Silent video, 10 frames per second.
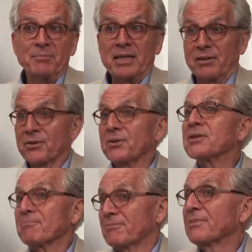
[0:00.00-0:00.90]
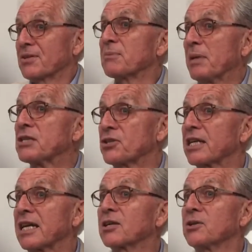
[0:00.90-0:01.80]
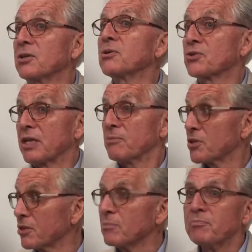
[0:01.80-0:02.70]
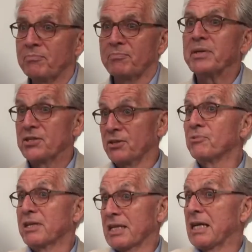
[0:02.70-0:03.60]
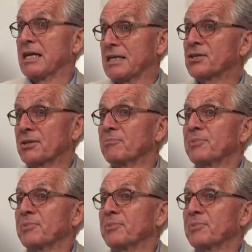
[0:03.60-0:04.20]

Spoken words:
but I thought it's the best thing I can do because I'm still busy with art,